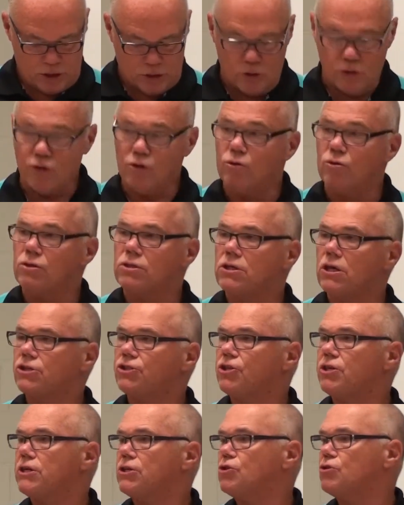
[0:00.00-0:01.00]
You used
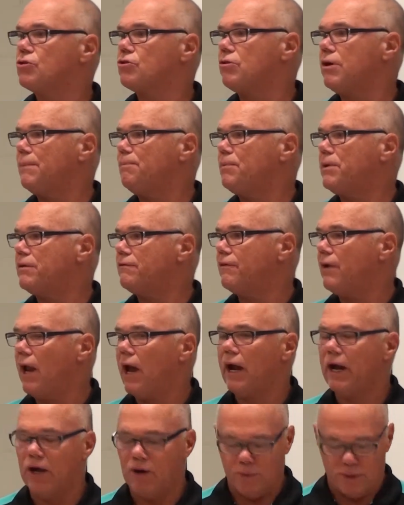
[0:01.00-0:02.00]
such descriptive
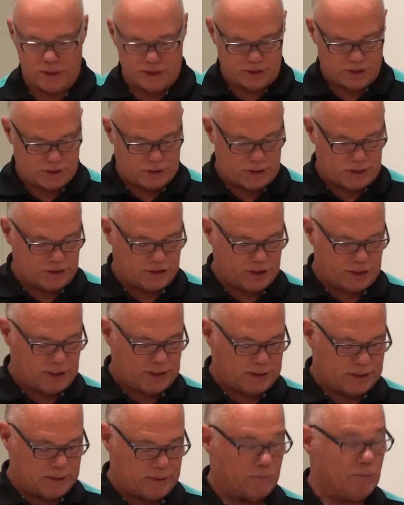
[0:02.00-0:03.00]
language, such
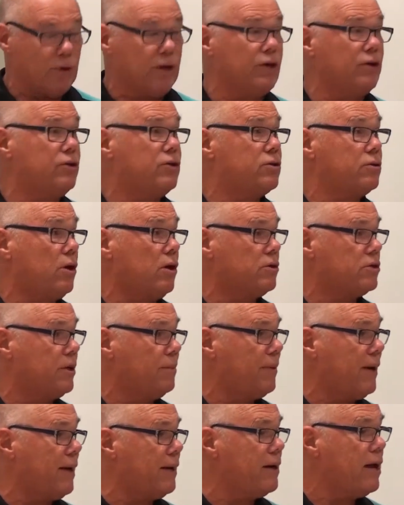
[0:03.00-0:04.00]
as when you talked
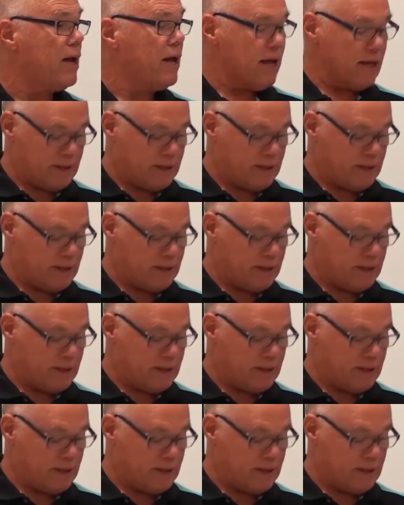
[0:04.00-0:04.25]
about